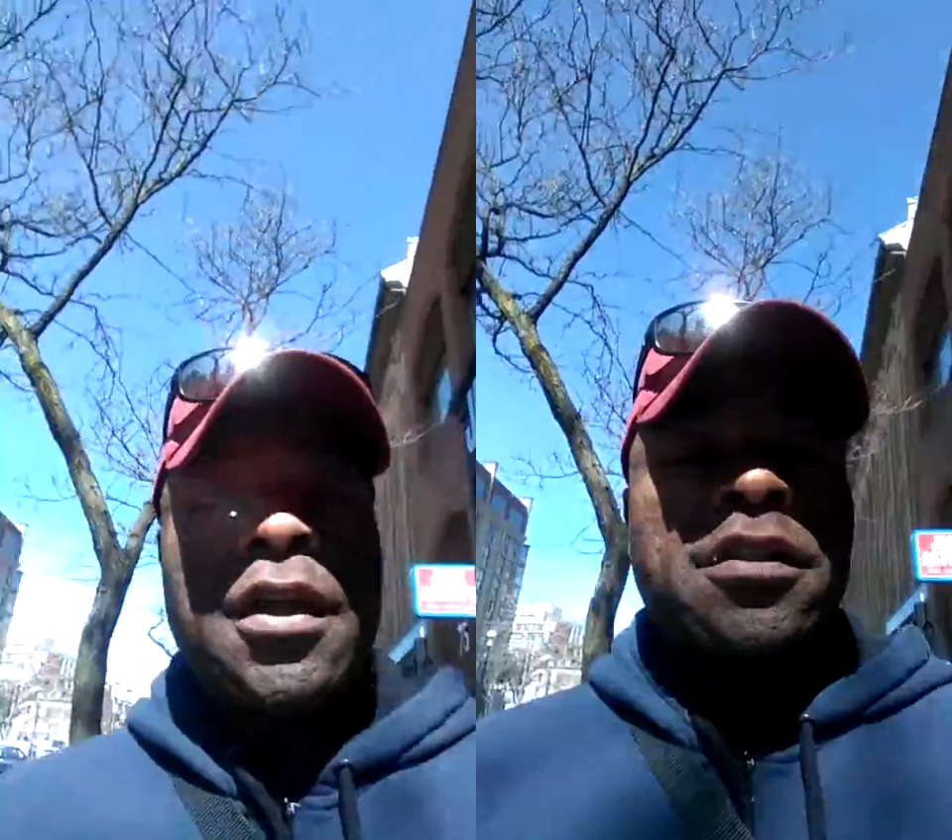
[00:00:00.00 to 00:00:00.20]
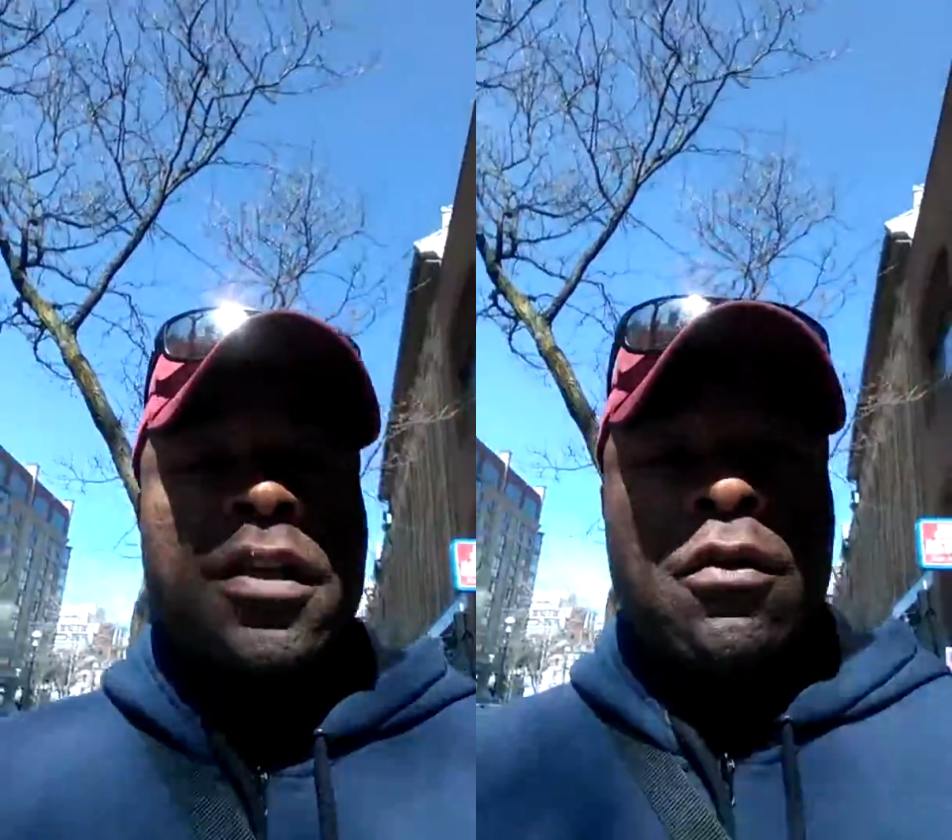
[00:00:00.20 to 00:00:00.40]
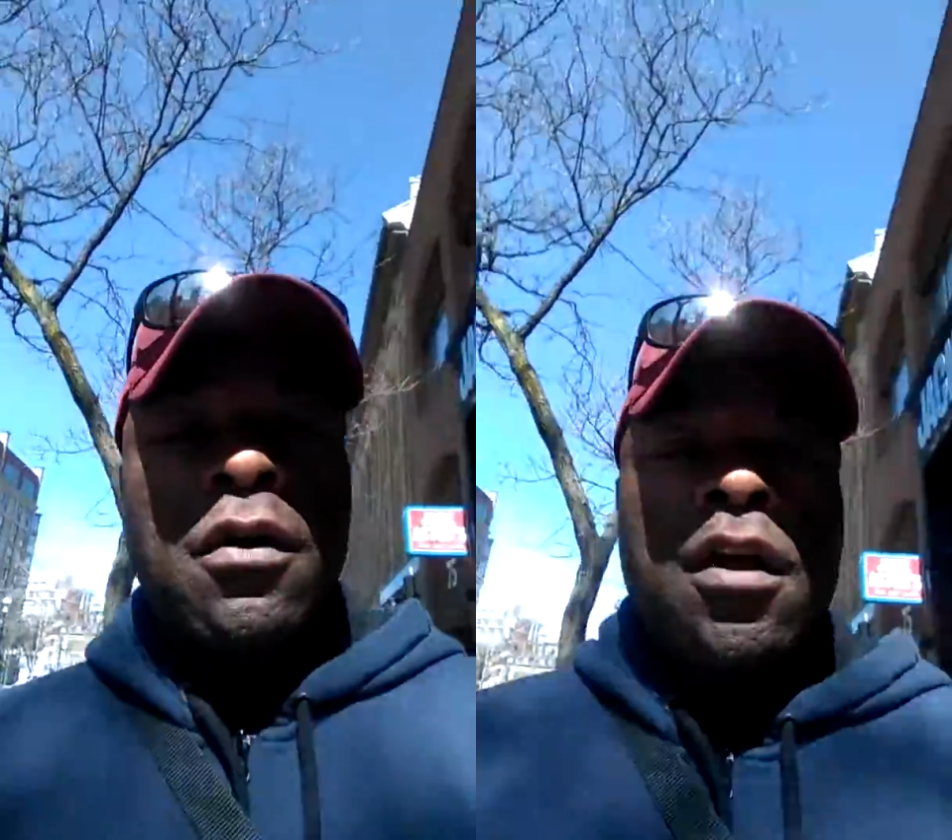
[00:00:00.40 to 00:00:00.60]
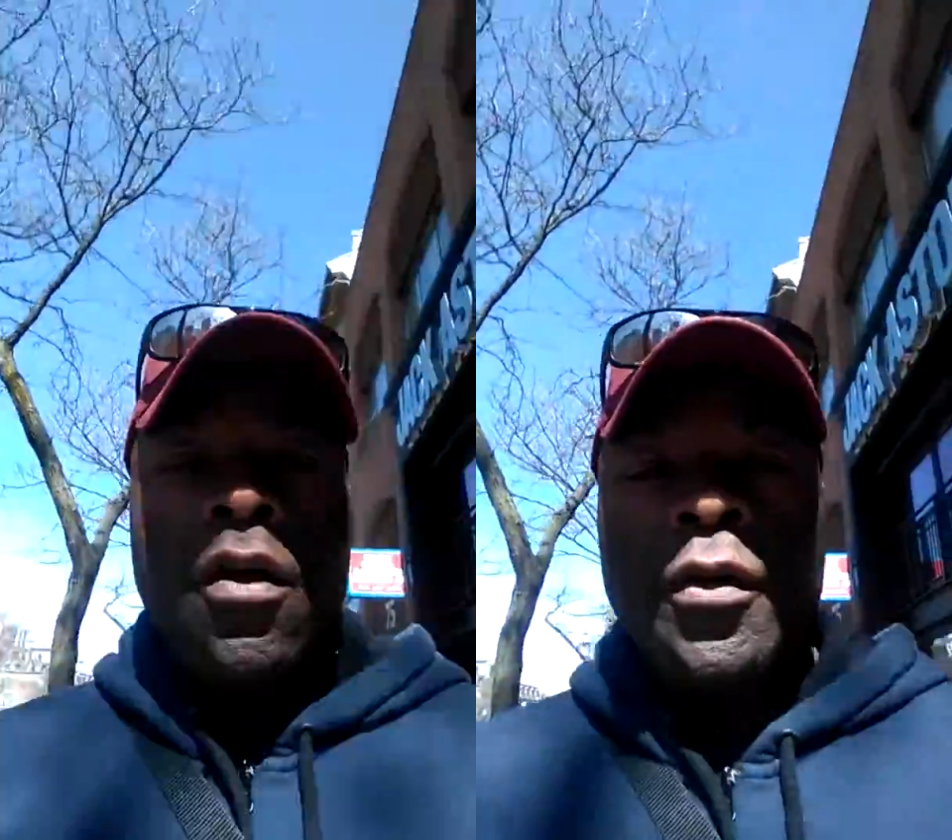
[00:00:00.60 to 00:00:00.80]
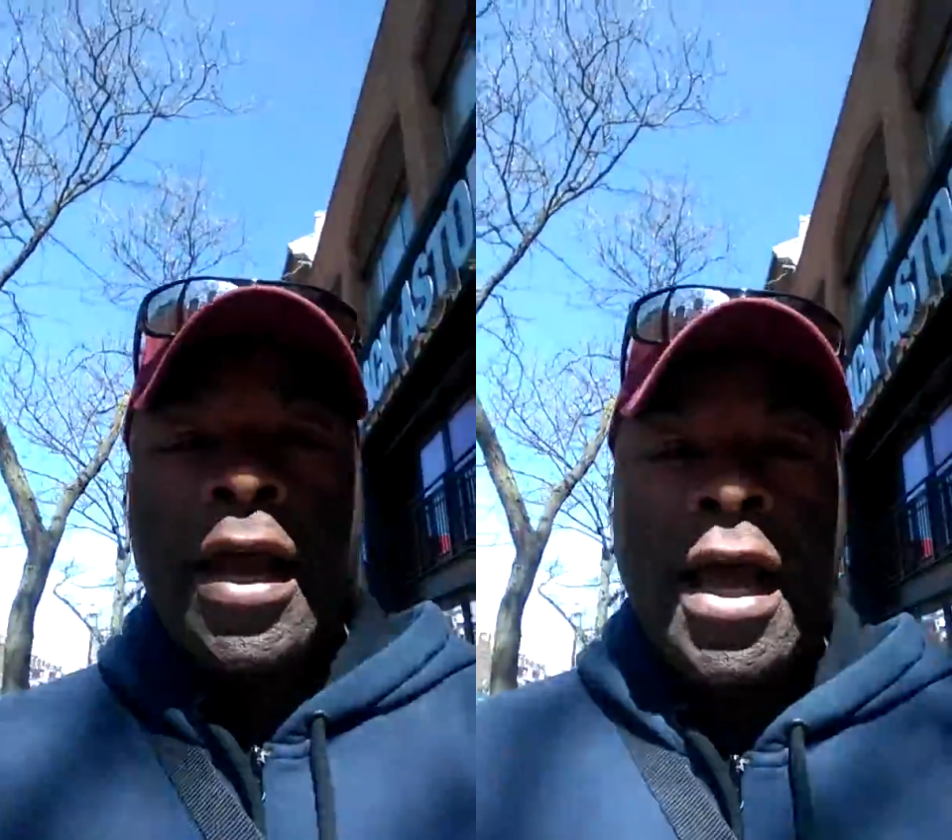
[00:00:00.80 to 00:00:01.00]
So
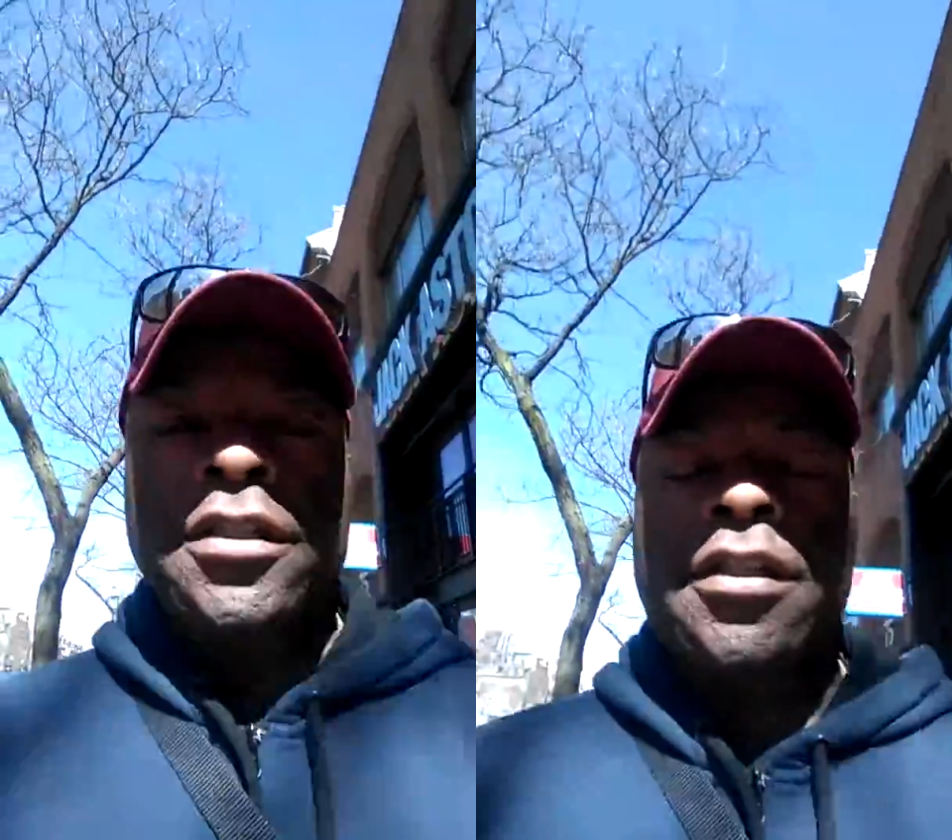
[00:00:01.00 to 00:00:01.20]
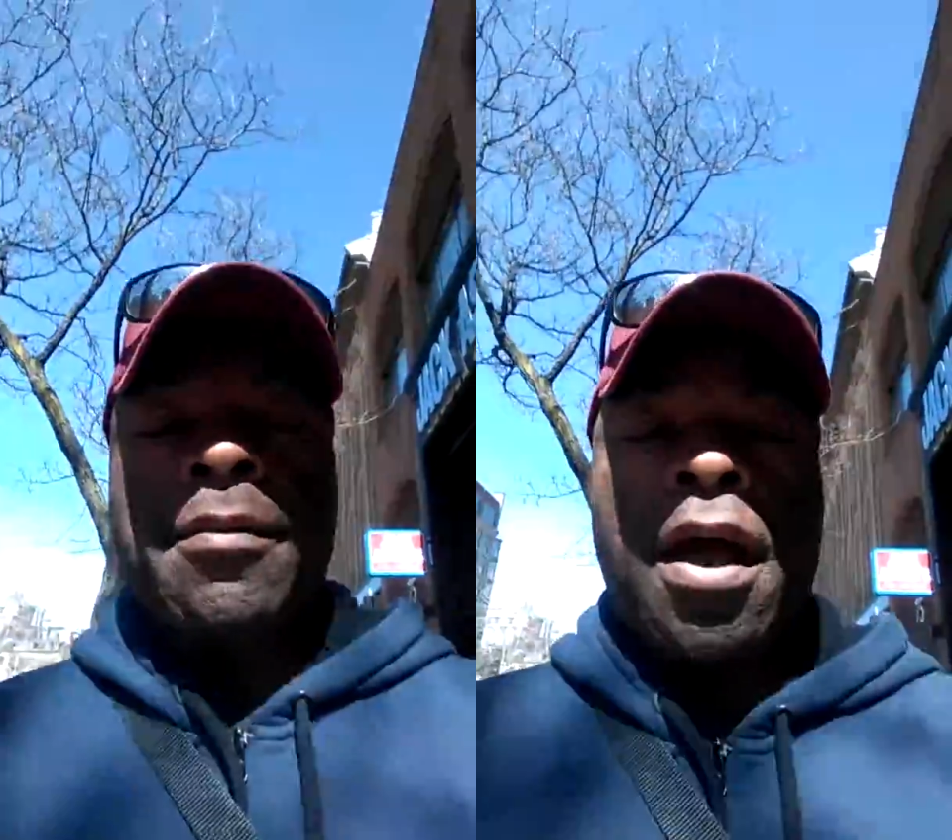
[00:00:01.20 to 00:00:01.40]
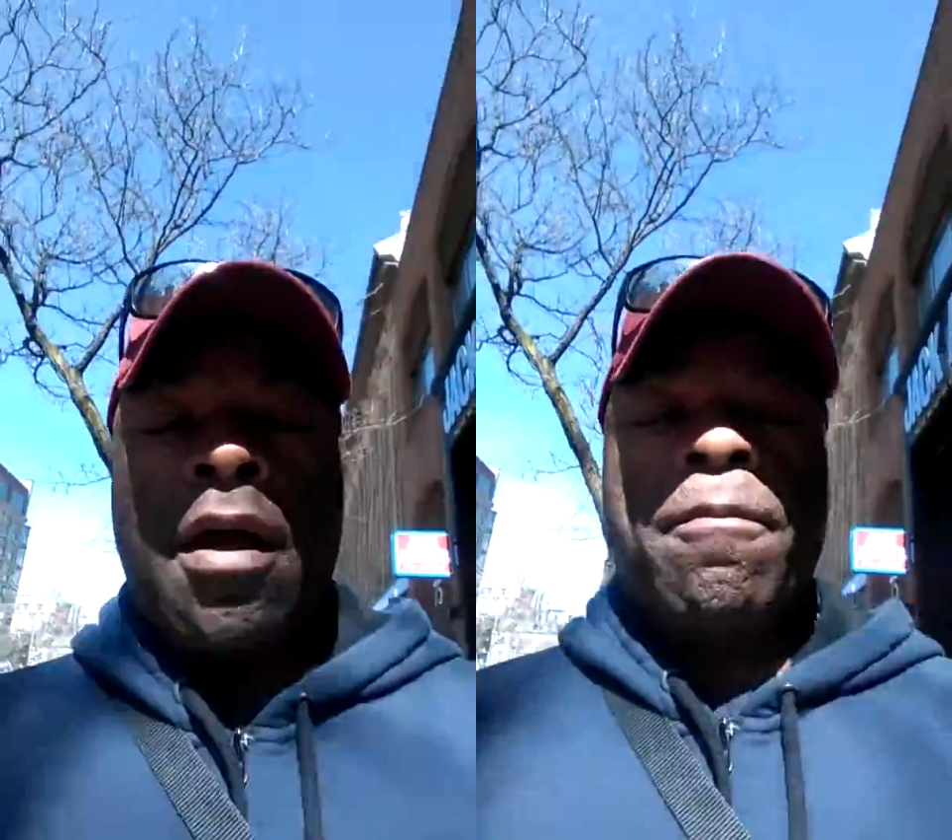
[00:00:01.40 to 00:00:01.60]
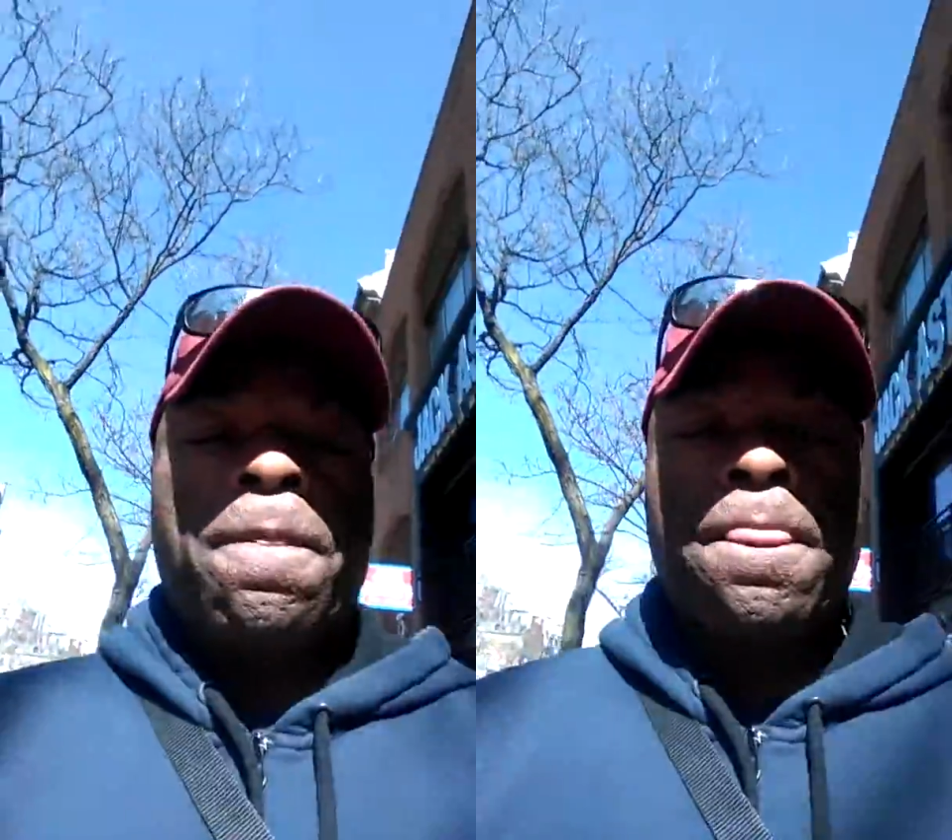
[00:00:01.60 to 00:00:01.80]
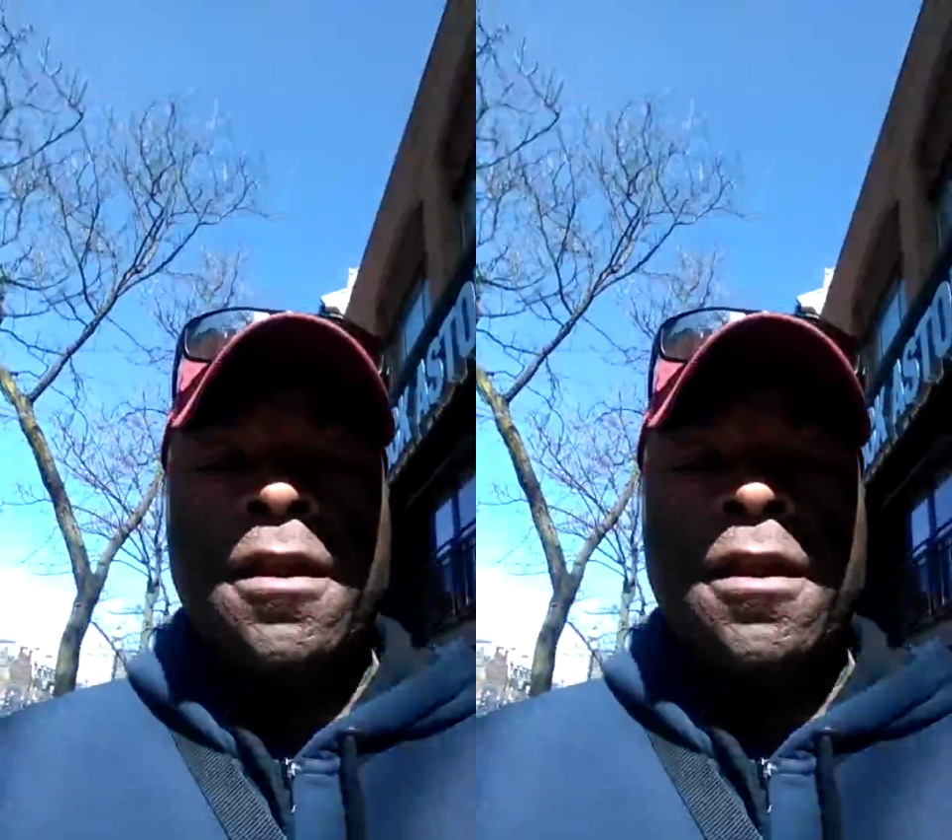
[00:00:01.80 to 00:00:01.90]
we had some